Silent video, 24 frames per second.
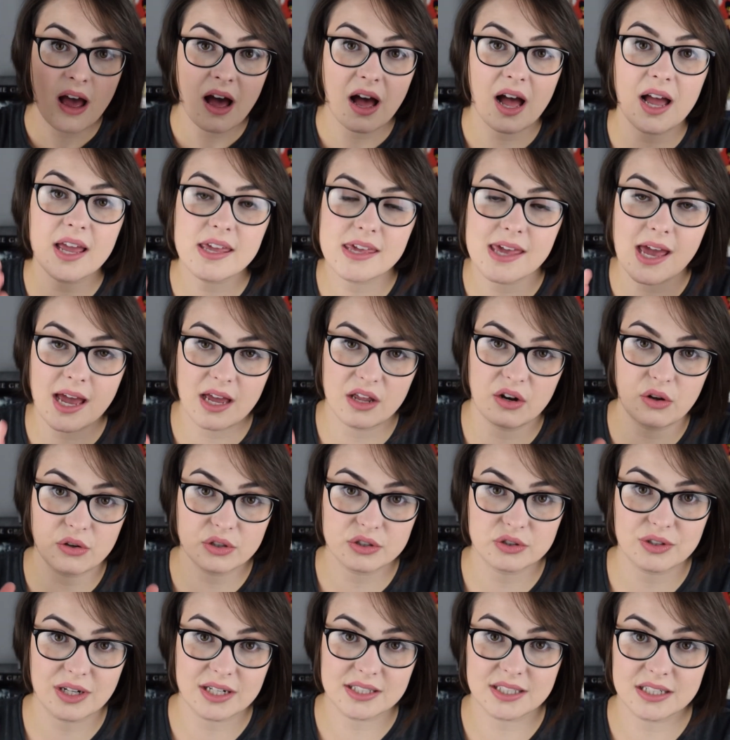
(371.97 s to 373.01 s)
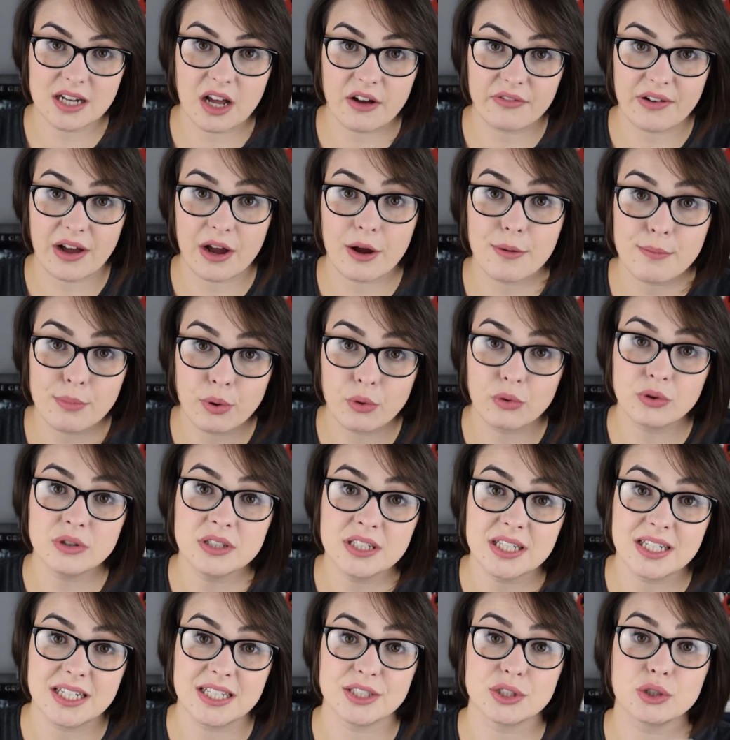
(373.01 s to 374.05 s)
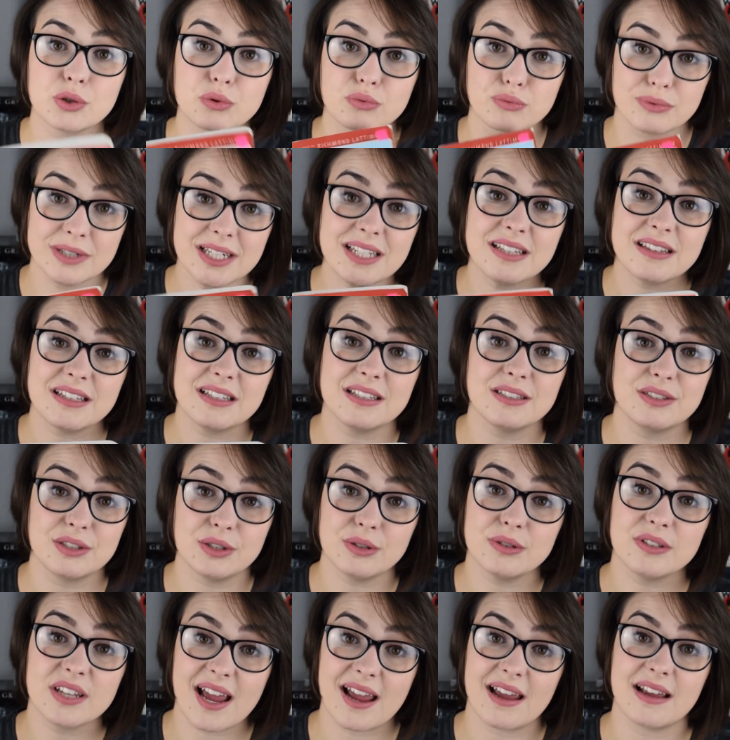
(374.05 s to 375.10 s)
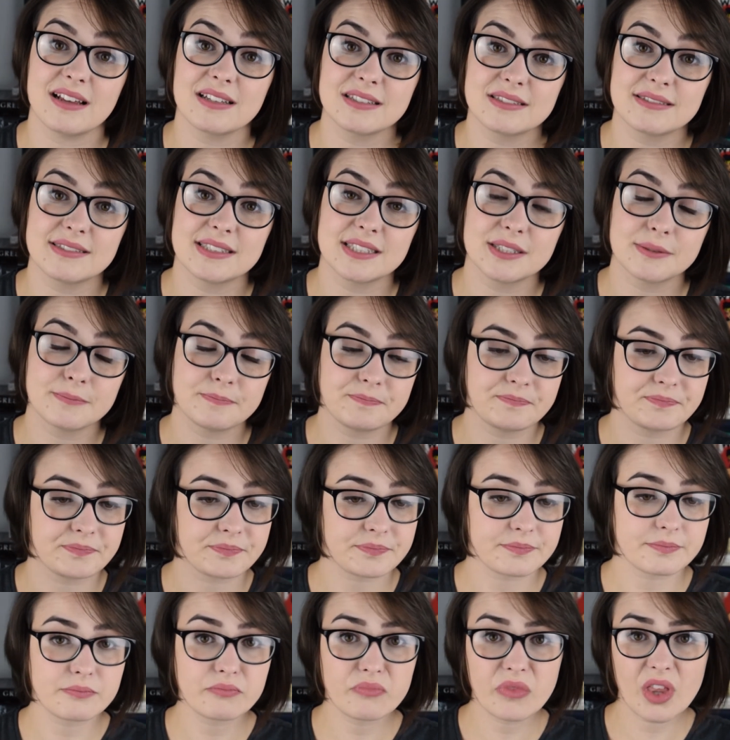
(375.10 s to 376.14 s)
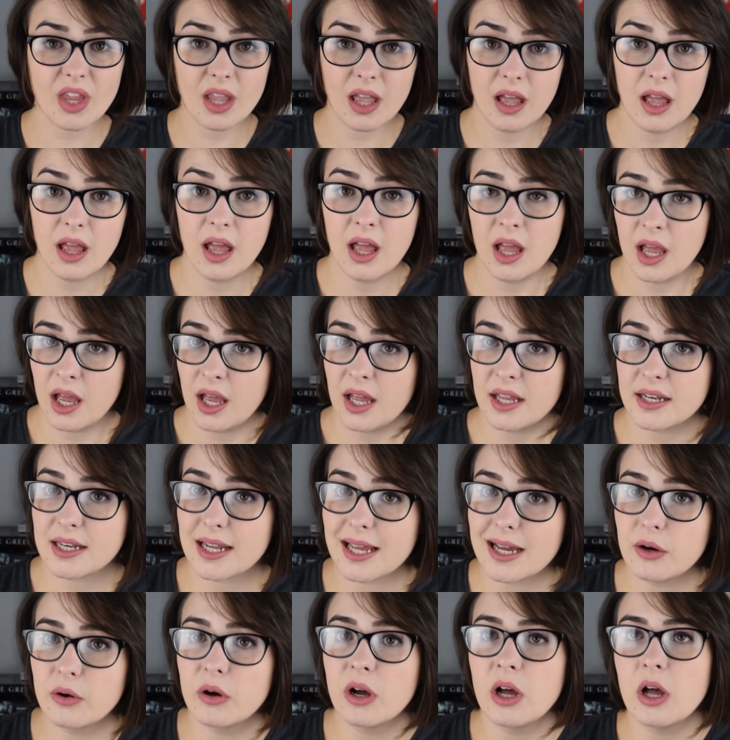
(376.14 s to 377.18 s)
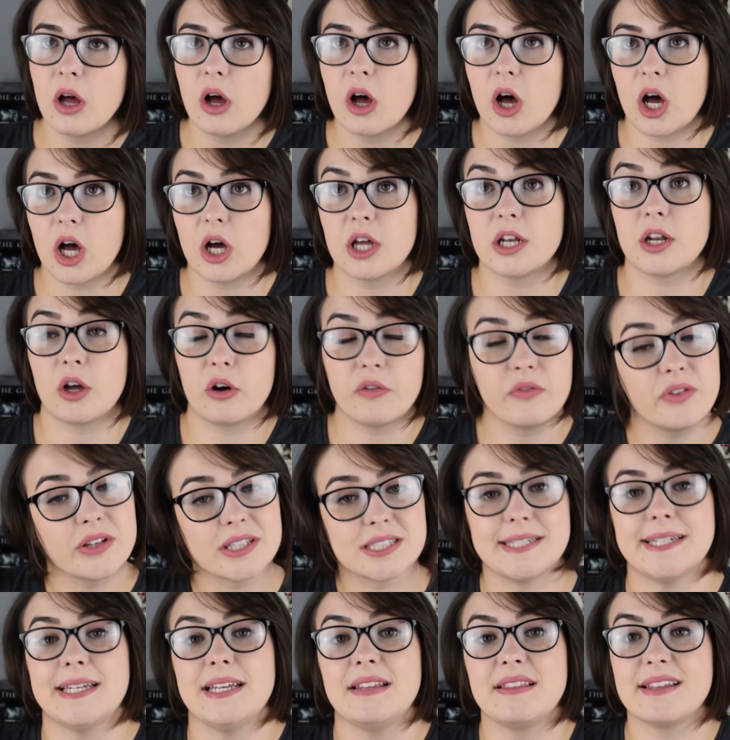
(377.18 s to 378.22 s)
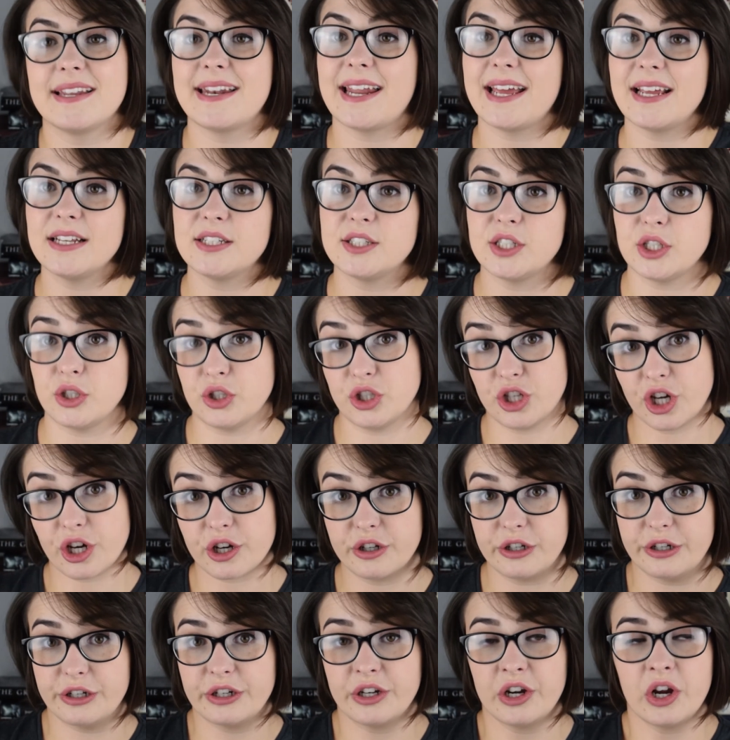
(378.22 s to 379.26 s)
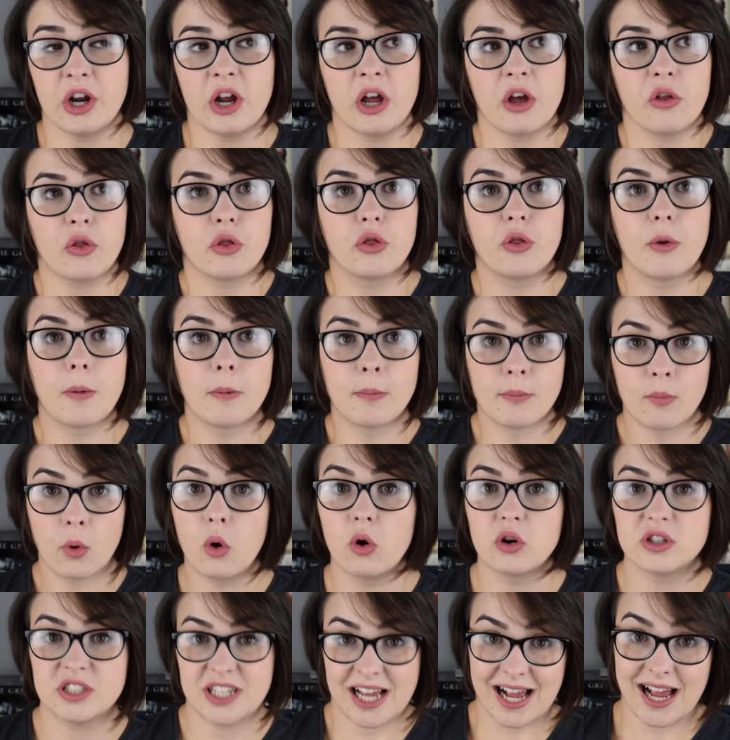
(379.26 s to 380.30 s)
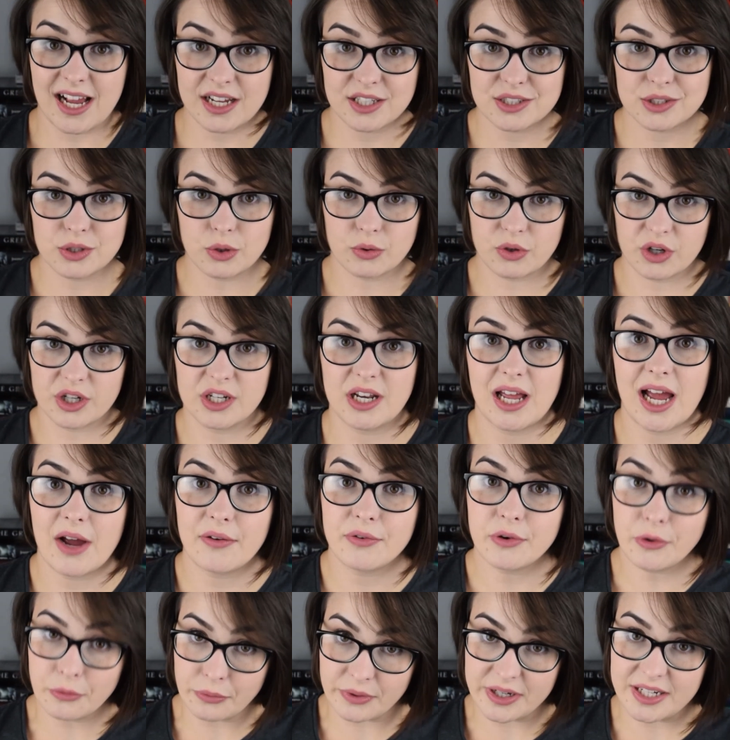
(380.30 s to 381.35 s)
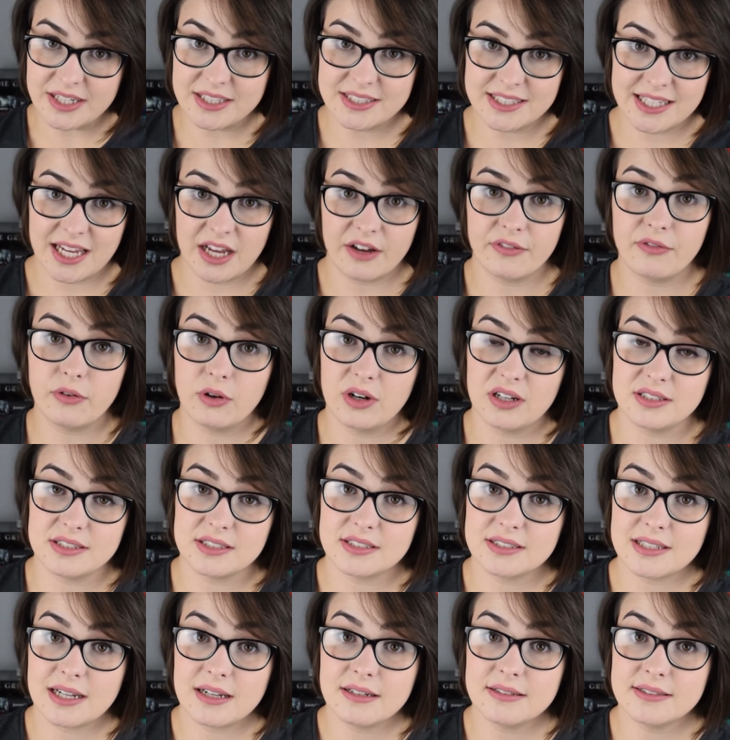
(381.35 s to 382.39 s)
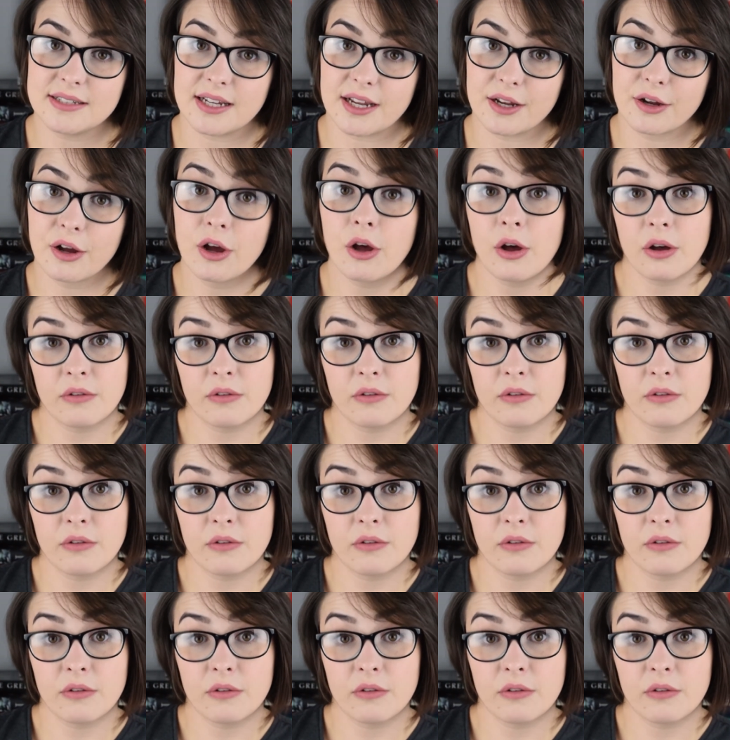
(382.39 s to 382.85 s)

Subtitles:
I cannot stress enough how important it is to read these two texts. Now, and obviously the later you go, the more text you're going to have to read to get a full understanding.